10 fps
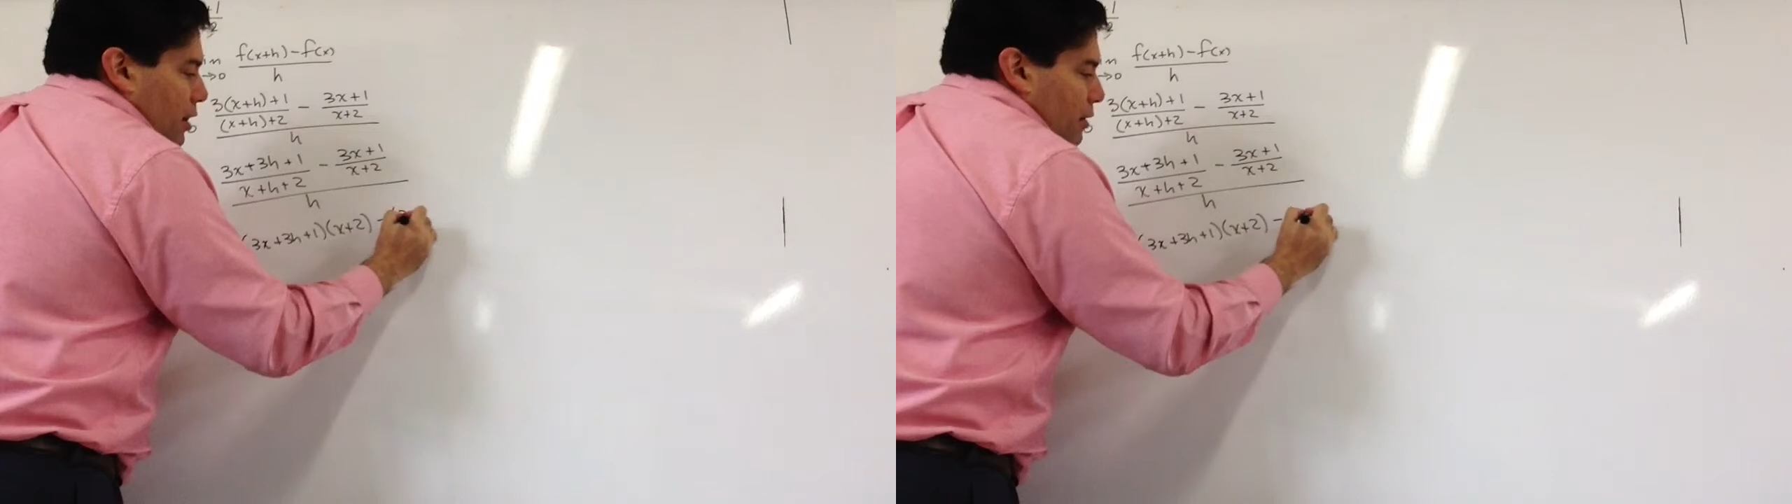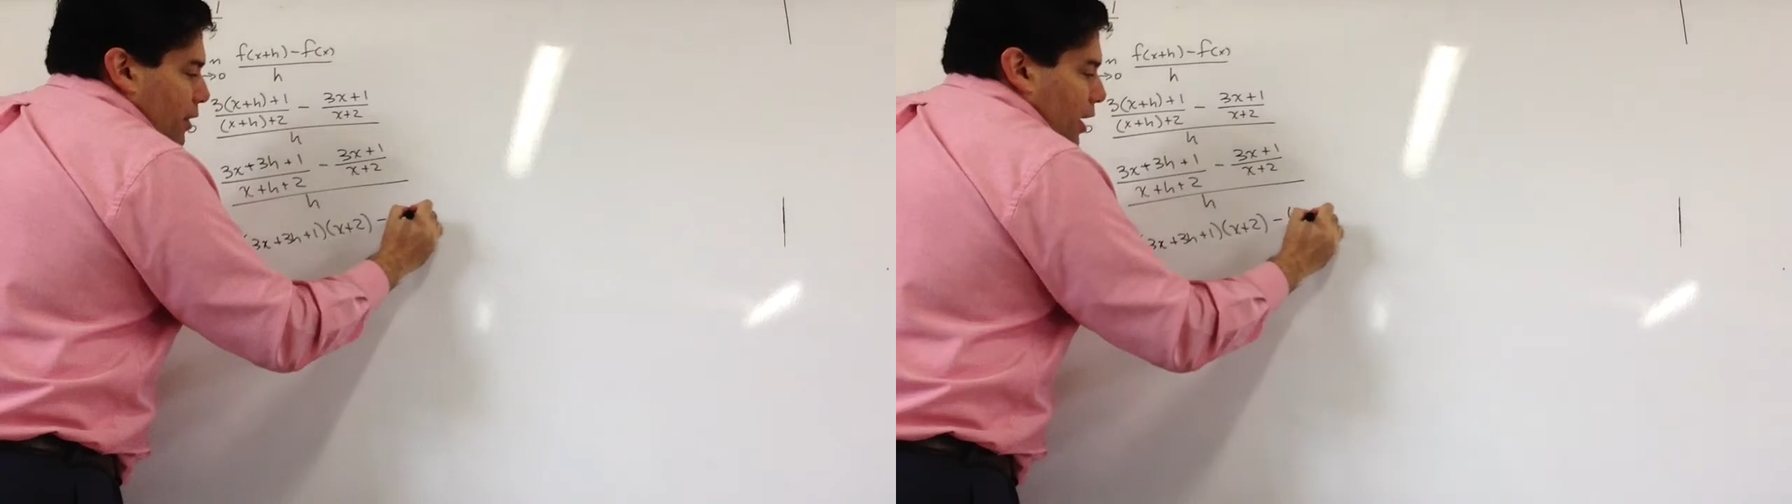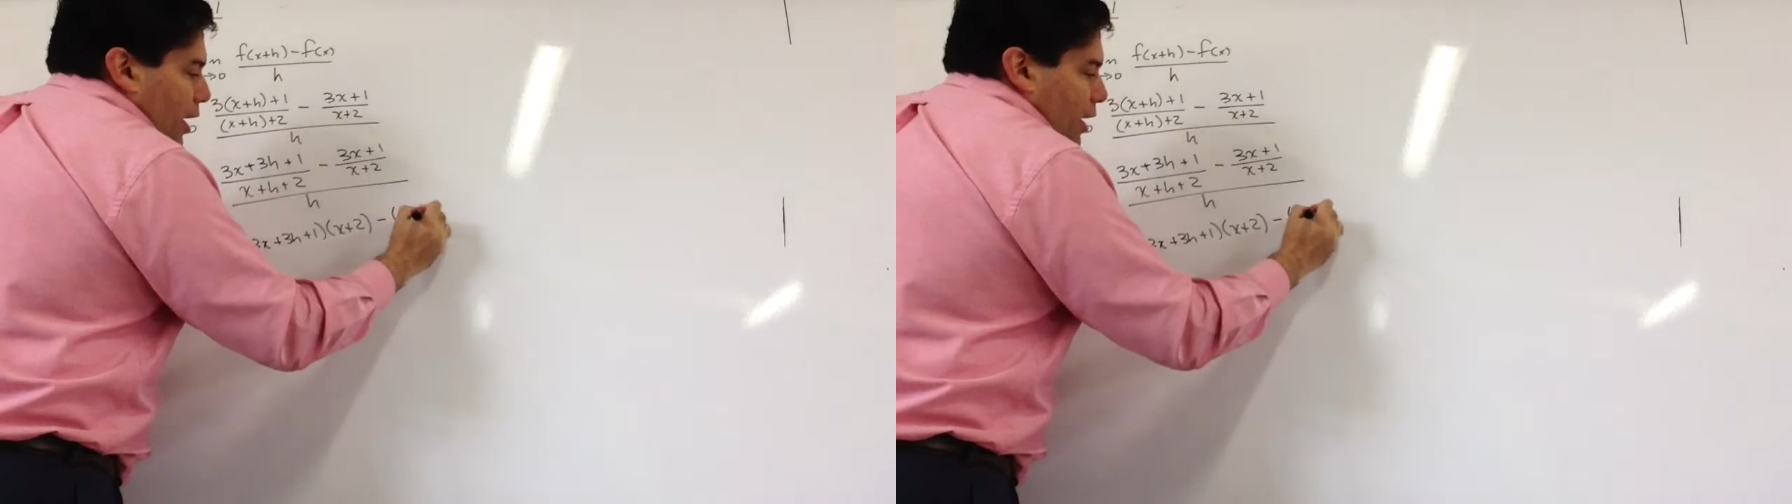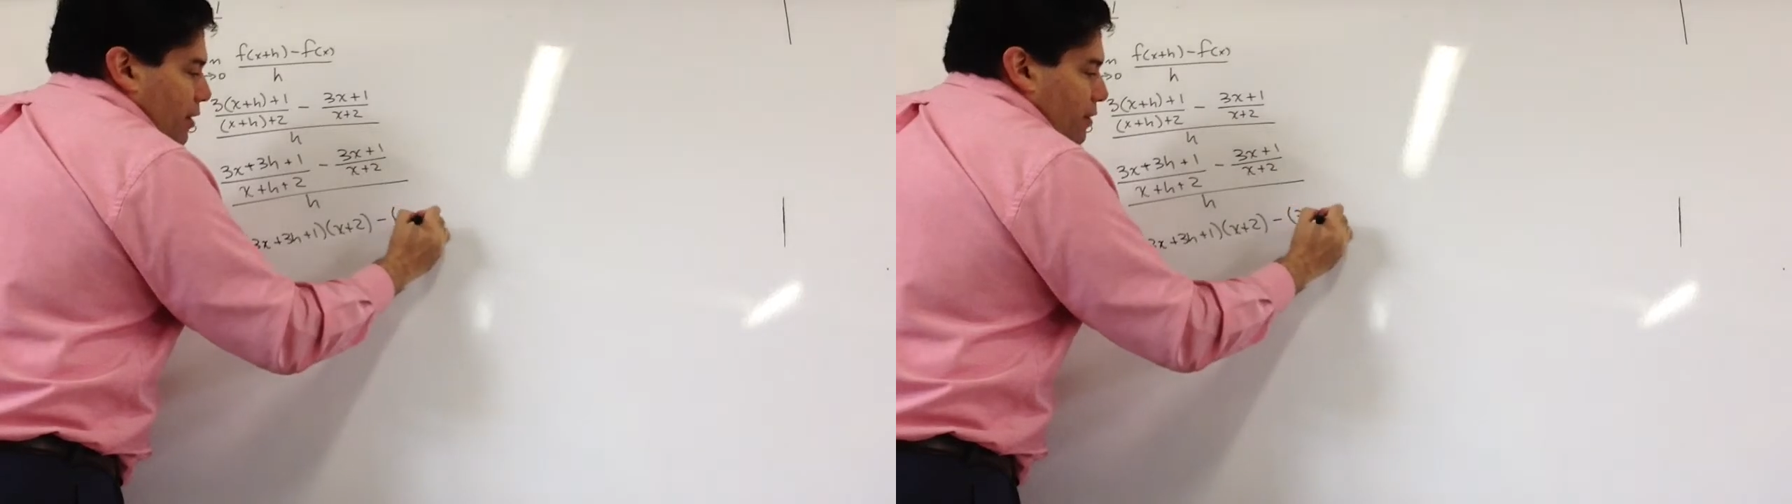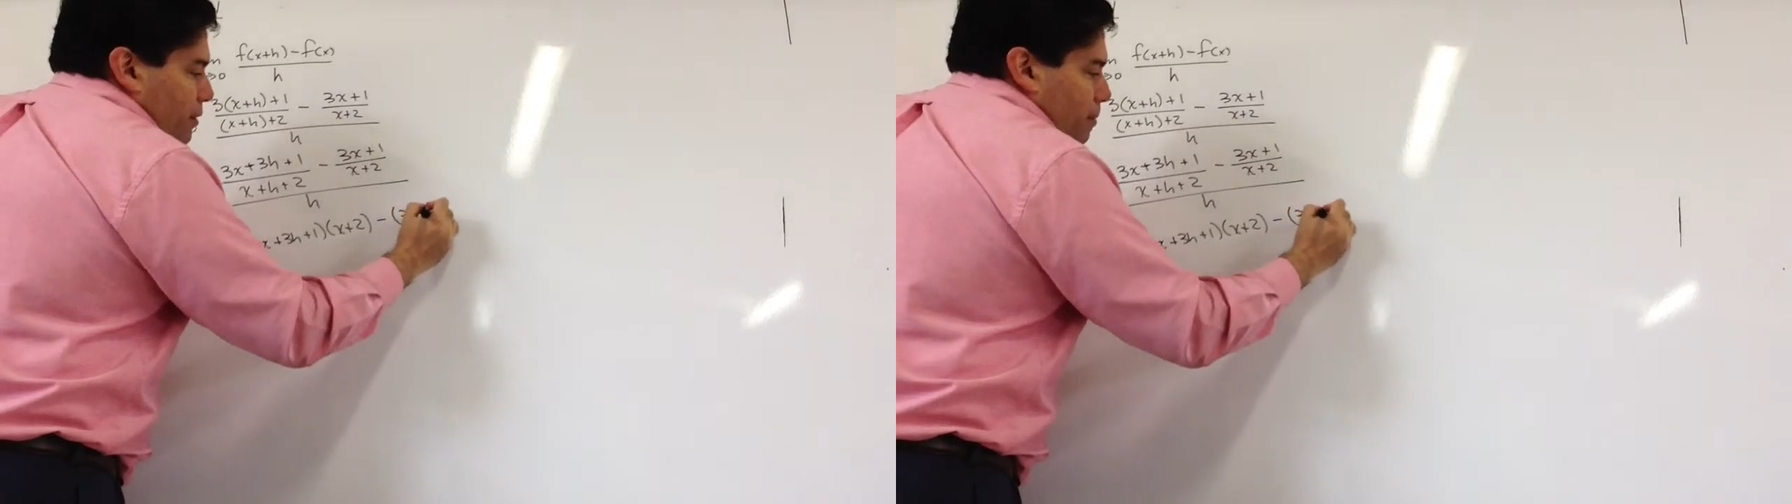
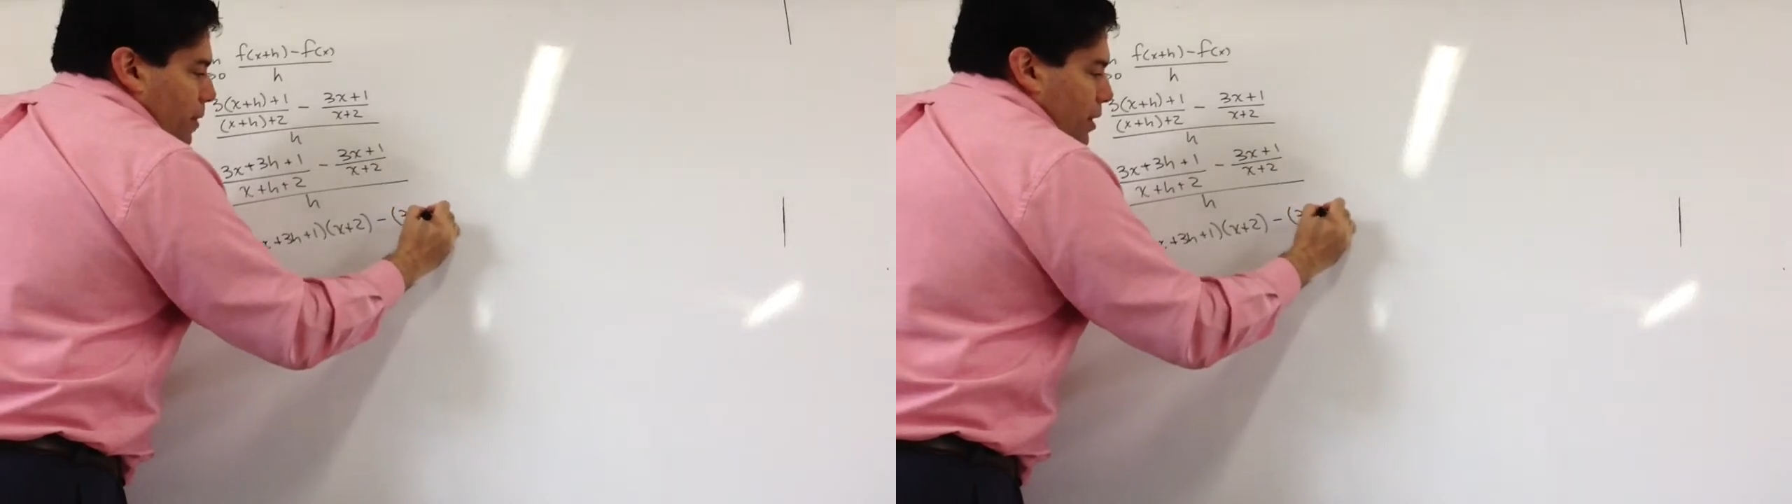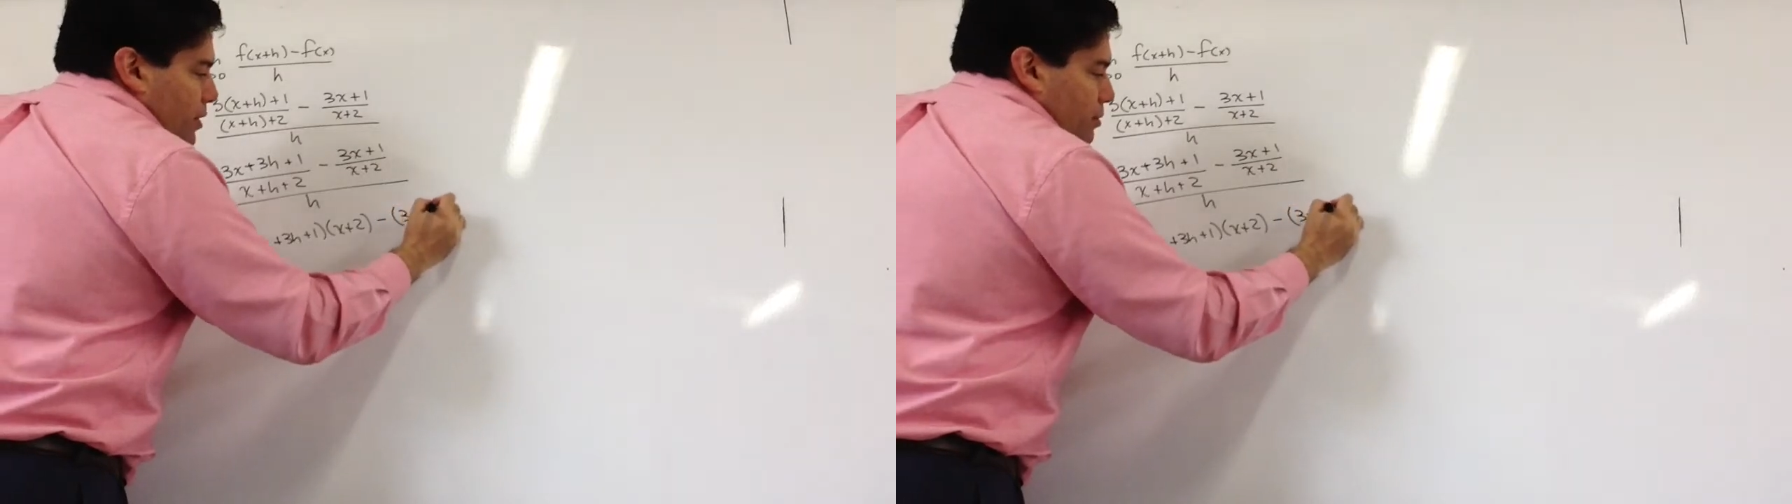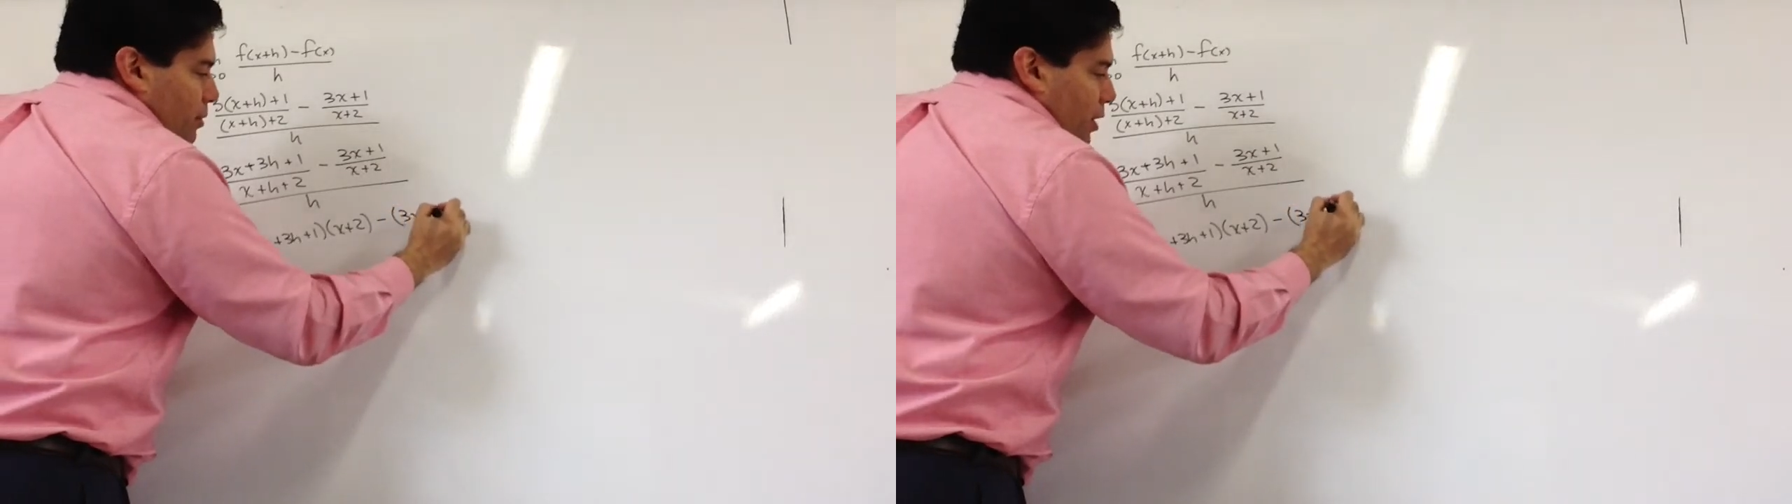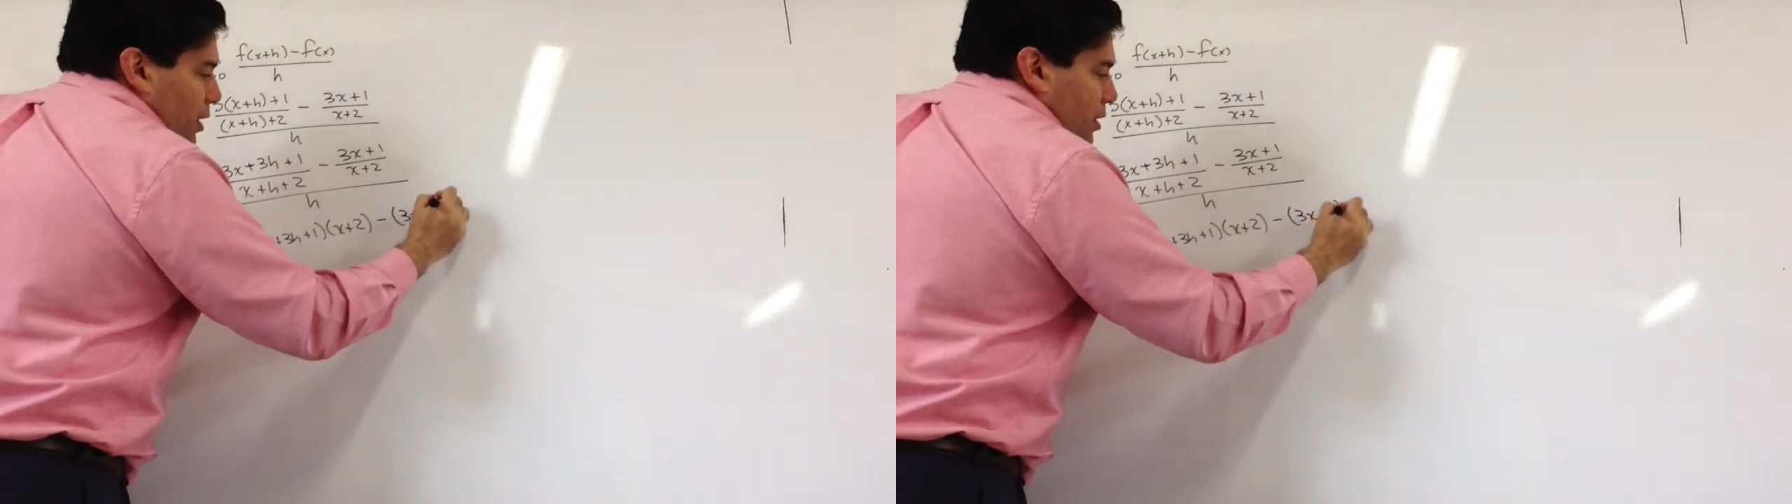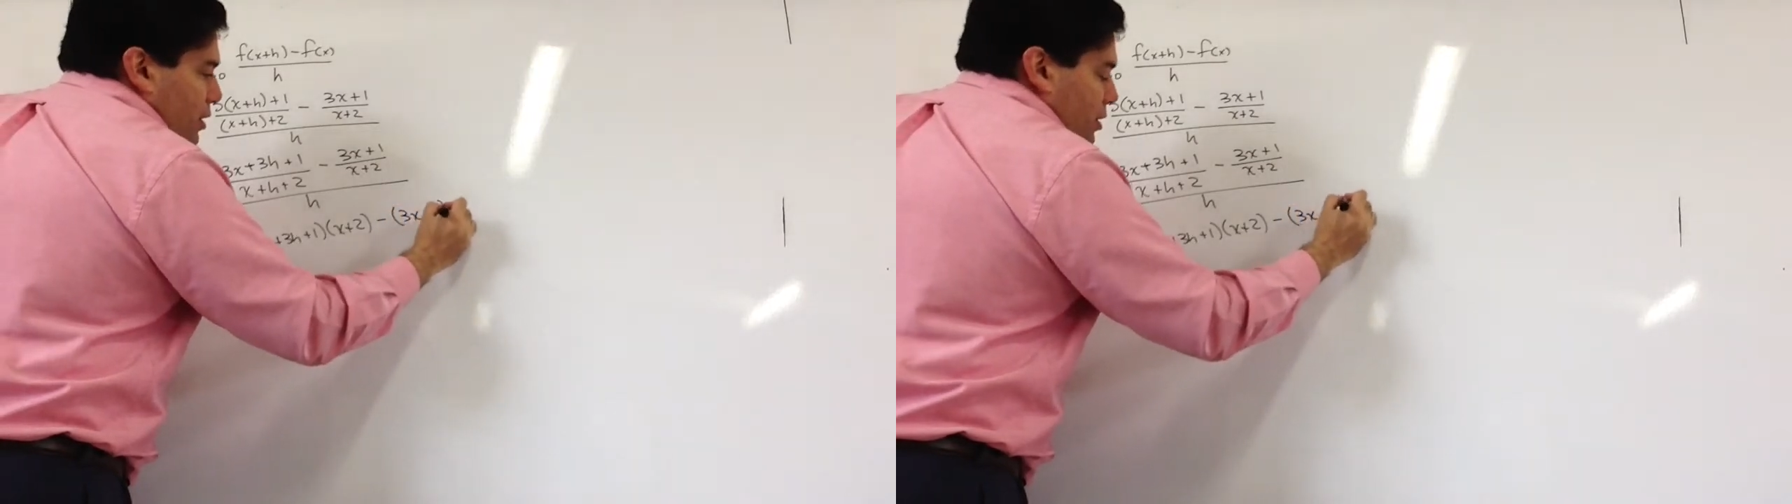3x plus
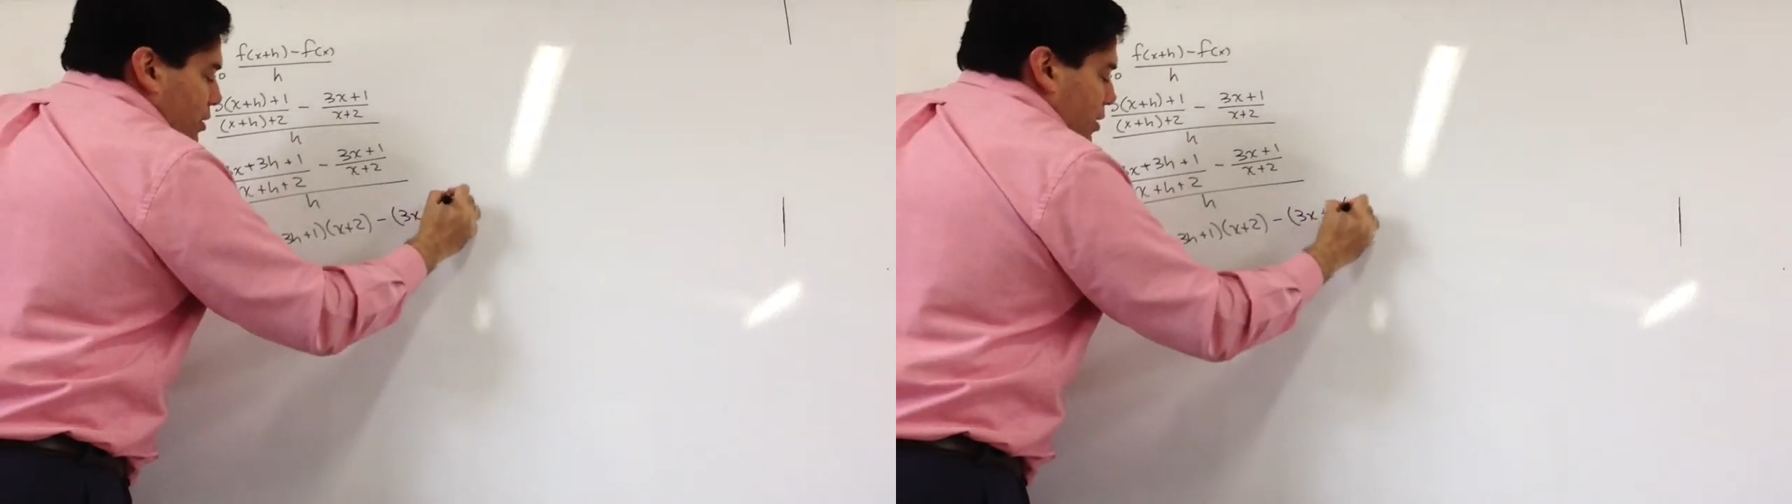1